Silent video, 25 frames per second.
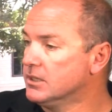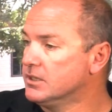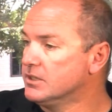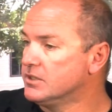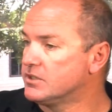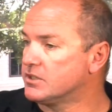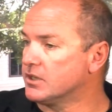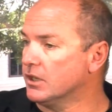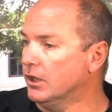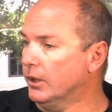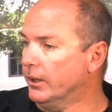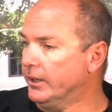
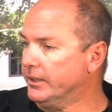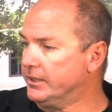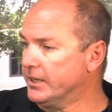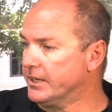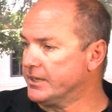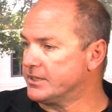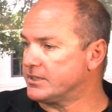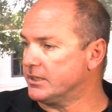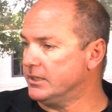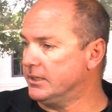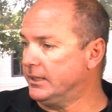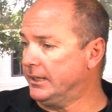So
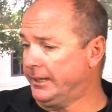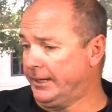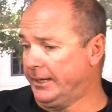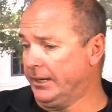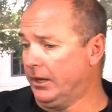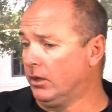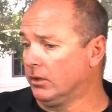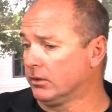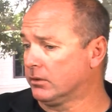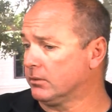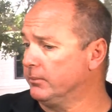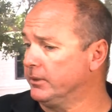it
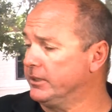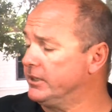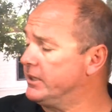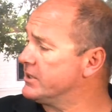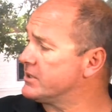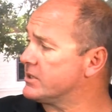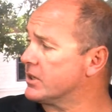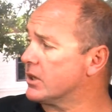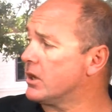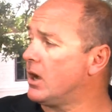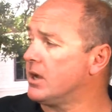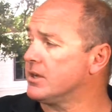ultimately
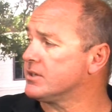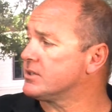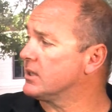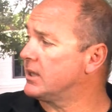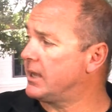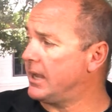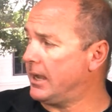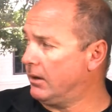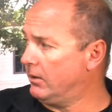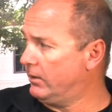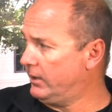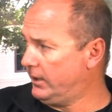doesn't cost the
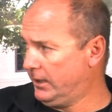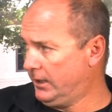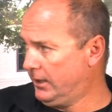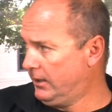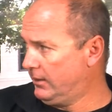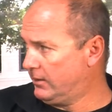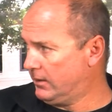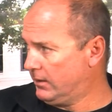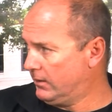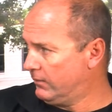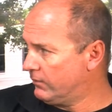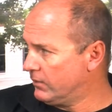county
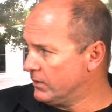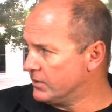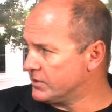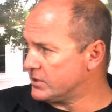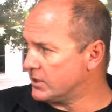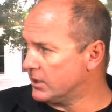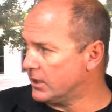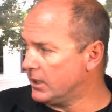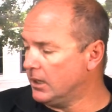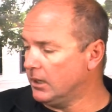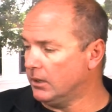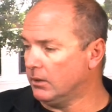anything for us
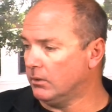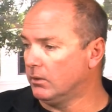to go.